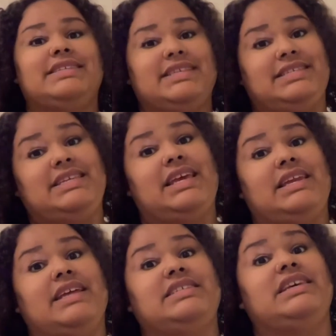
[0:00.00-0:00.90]
a scene
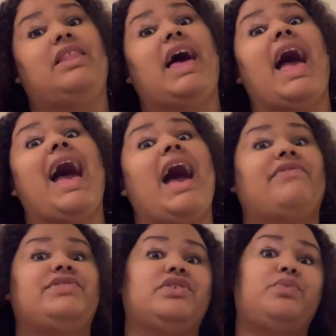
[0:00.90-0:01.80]
until
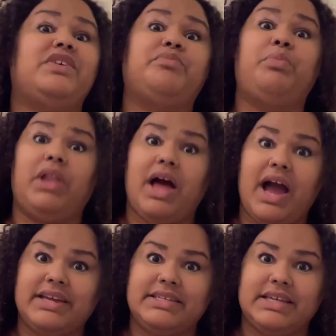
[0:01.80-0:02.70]
after we've
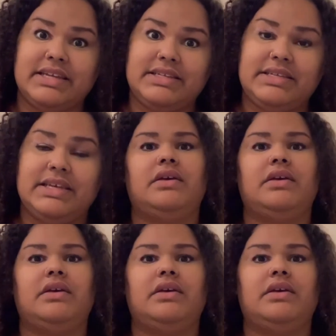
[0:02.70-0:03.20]
blocked it.